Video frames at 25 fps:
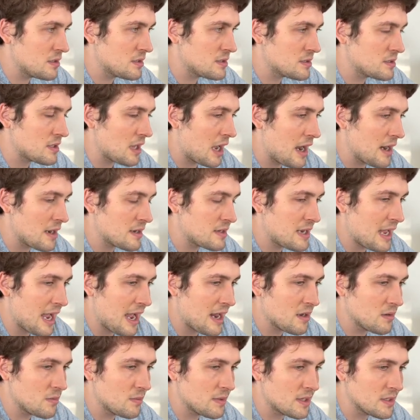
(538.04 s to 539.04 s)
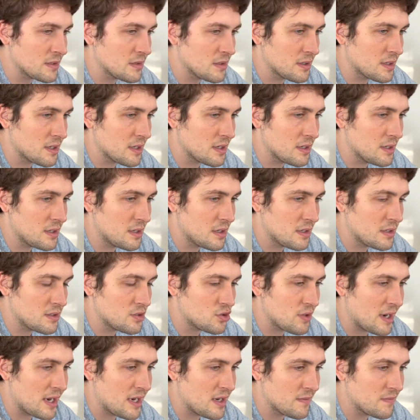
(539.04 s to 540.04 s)
stock data. We can look at a
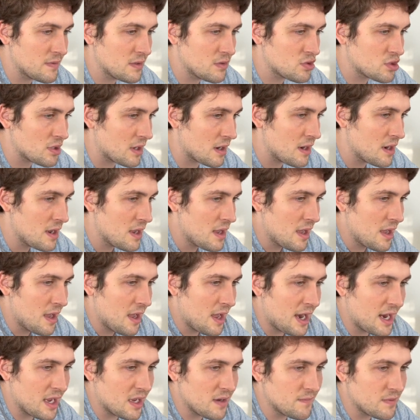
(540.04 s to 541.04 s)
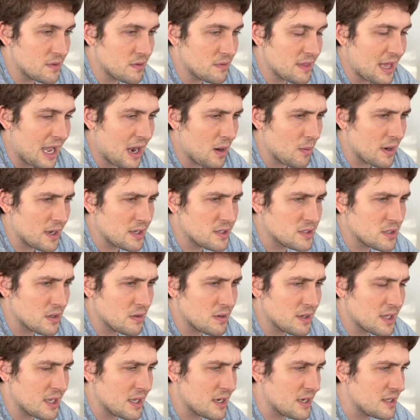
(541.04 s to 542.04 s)
trading view chart and I can view it that way. So
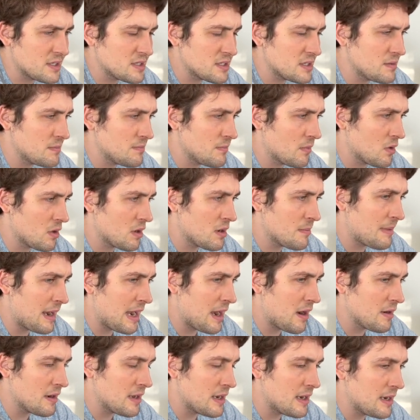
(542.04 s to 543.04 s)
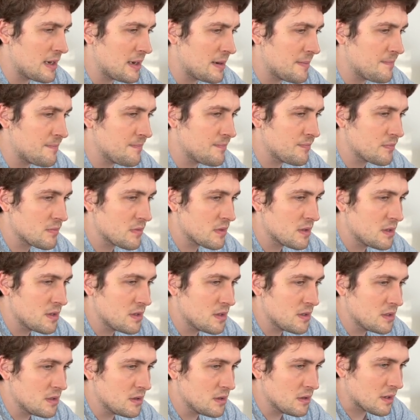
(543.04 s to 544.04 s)
again, it's more about
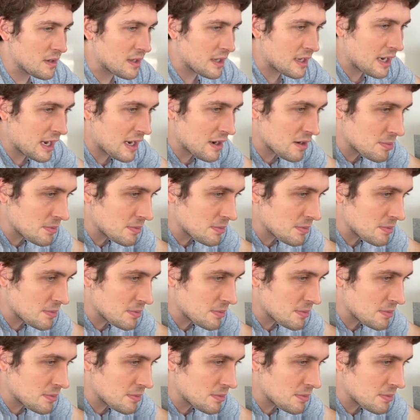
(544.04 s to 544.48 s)
look, and I could